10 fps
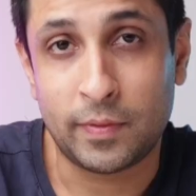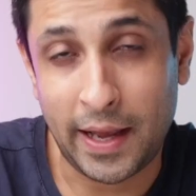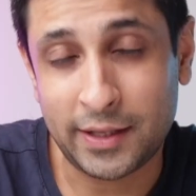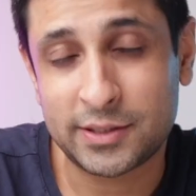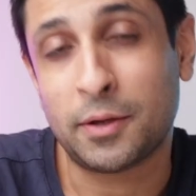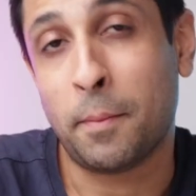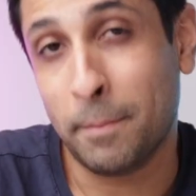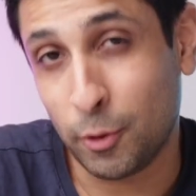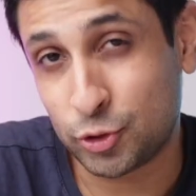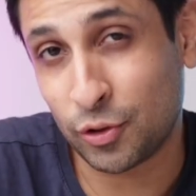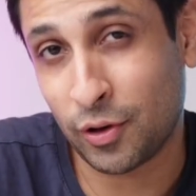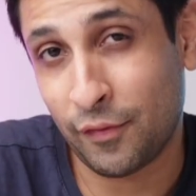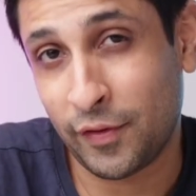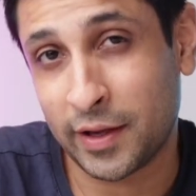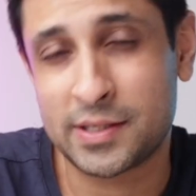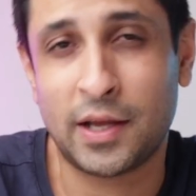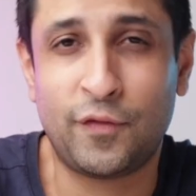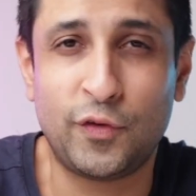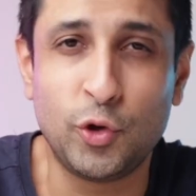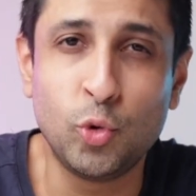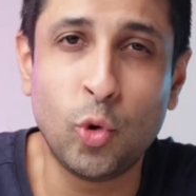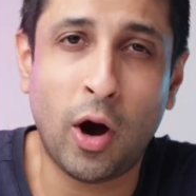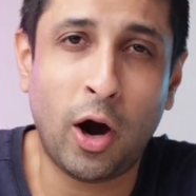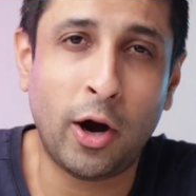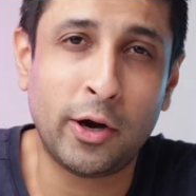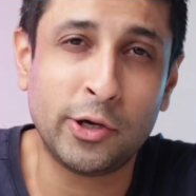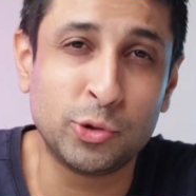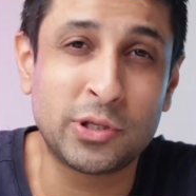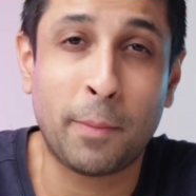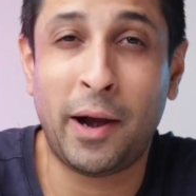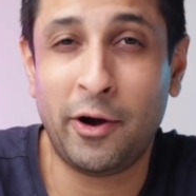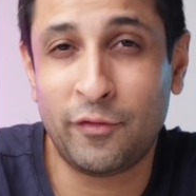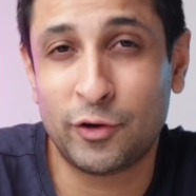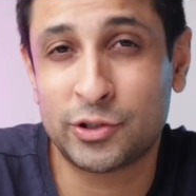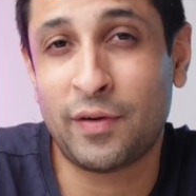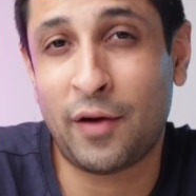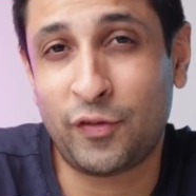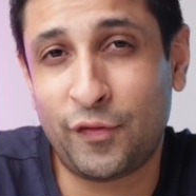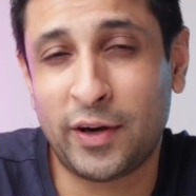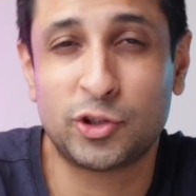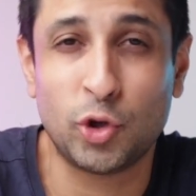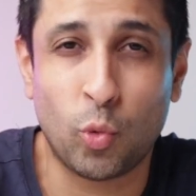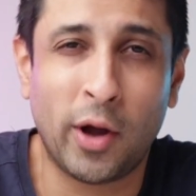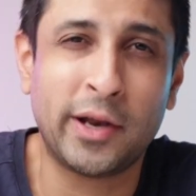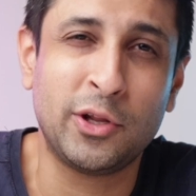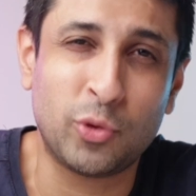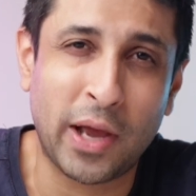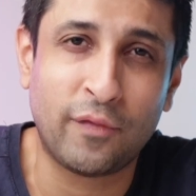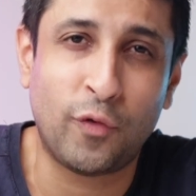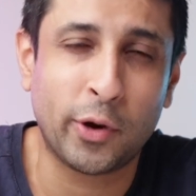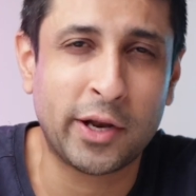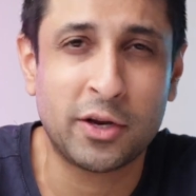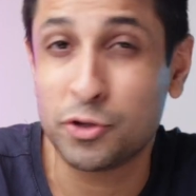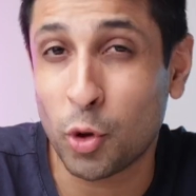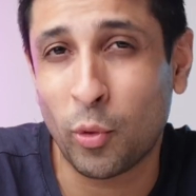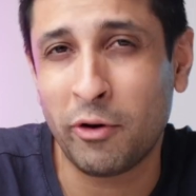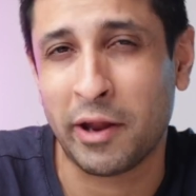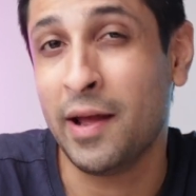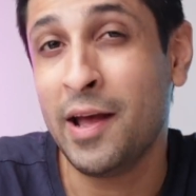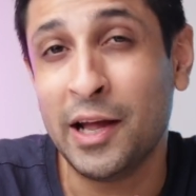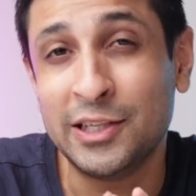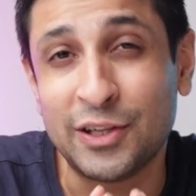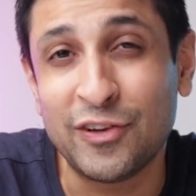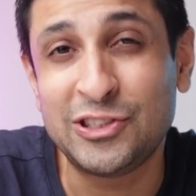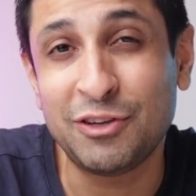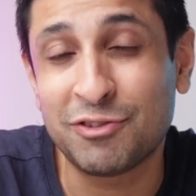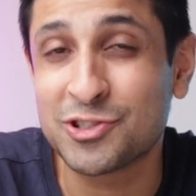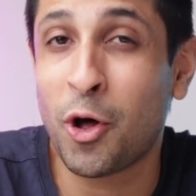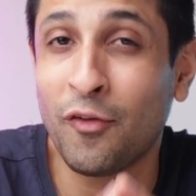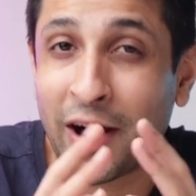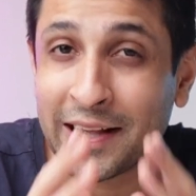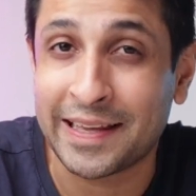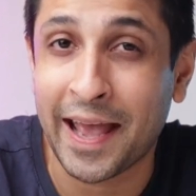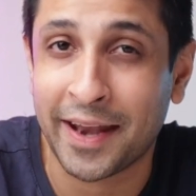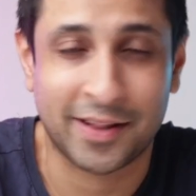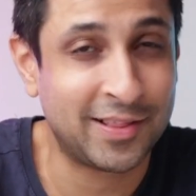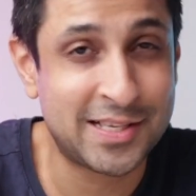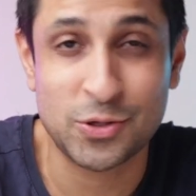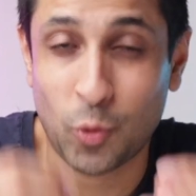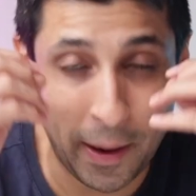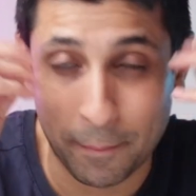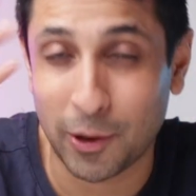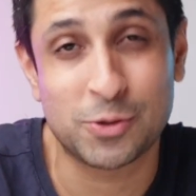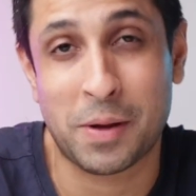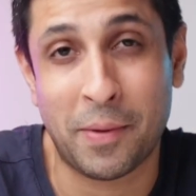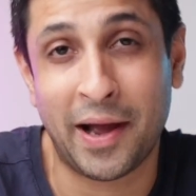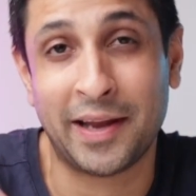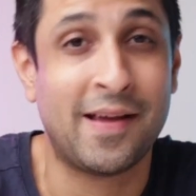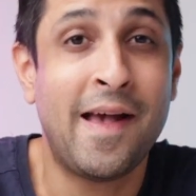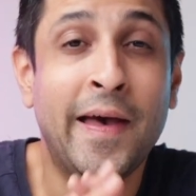Next, motion graphics. If you are using a pirated version of After Effects or you want it, you can't afford it, don't worry. DaVinci Resolve, again, this is why it blows my mind.